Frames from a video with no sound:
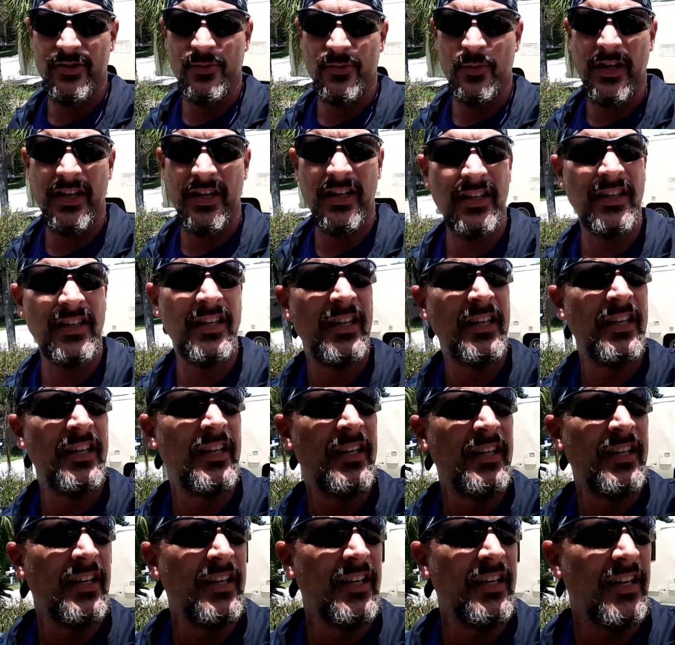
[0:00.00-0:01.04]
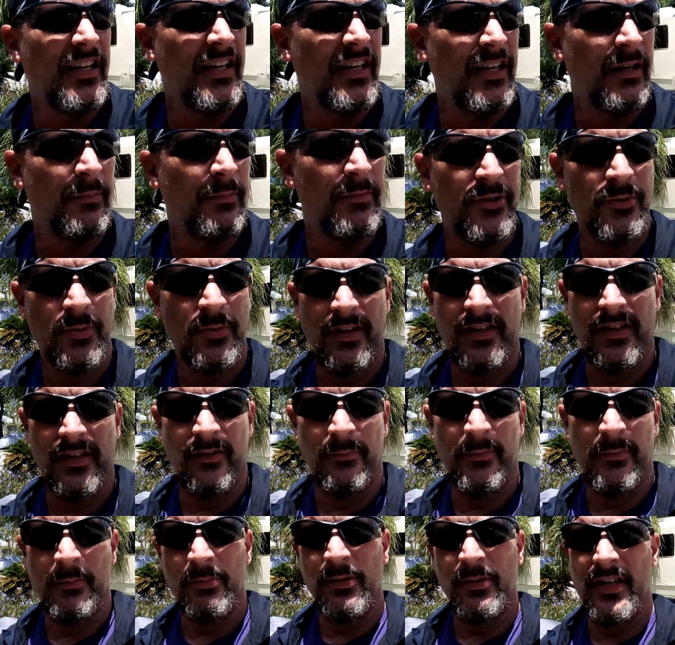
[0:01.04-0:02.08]
as well. This way it'll
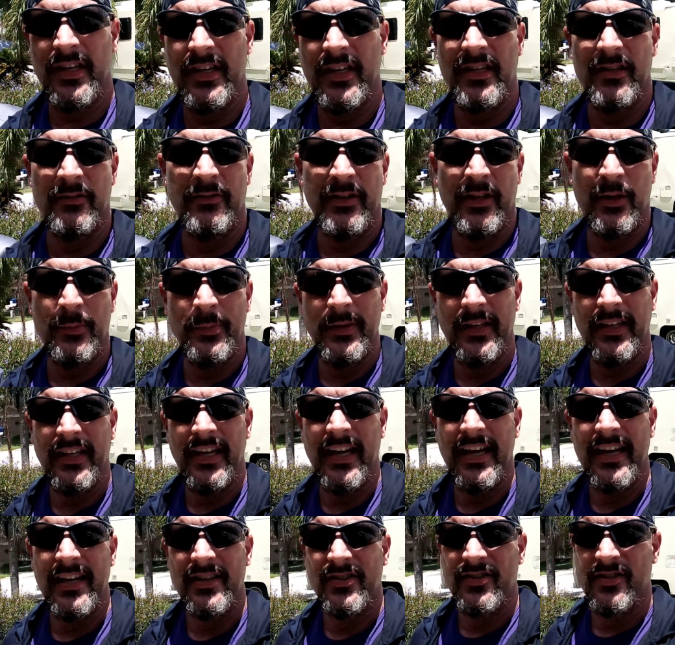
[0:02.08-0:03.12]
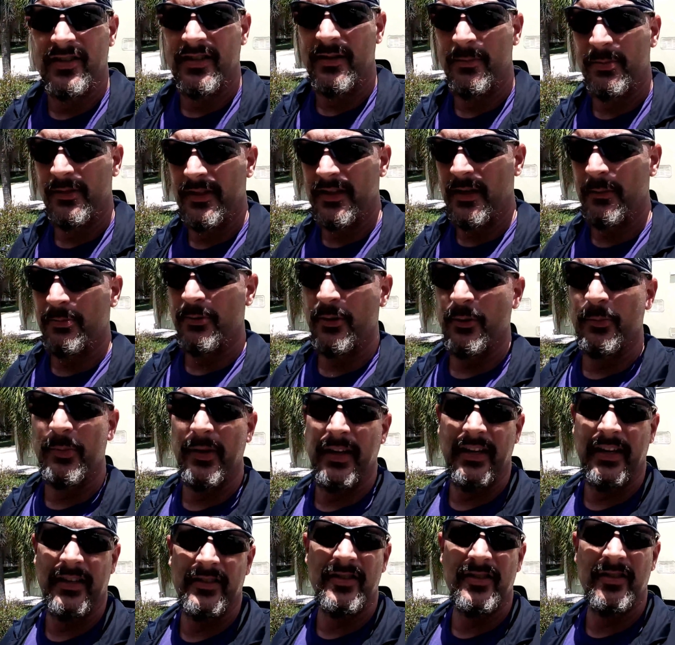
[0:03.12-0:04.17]
give me plenty of LP gas, plenty of
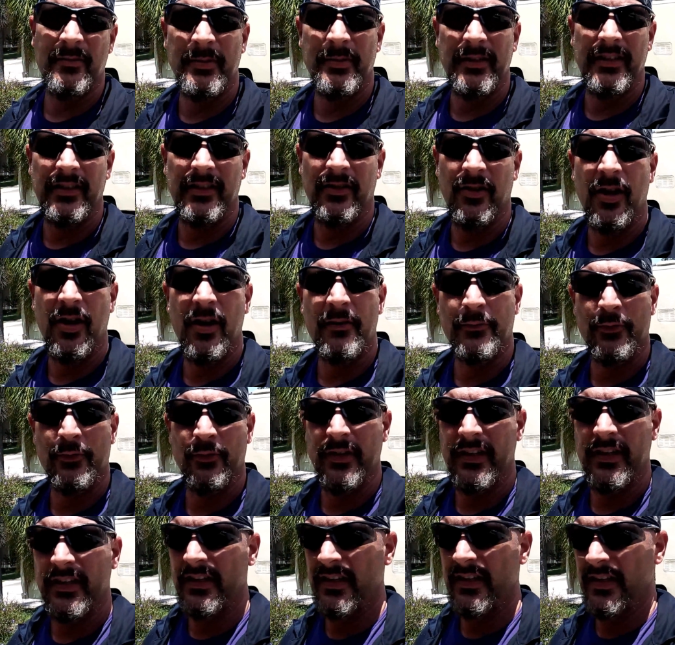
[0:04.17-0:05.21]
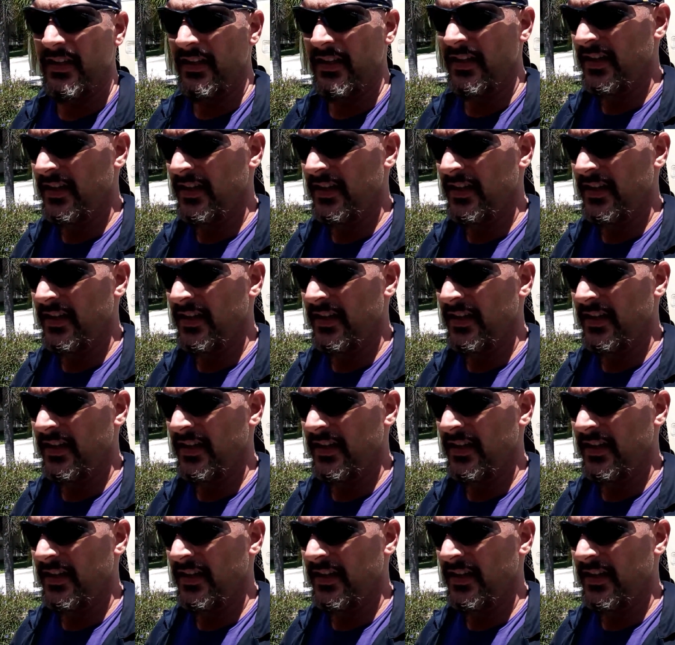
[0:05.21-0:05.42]
propane to be off-grid.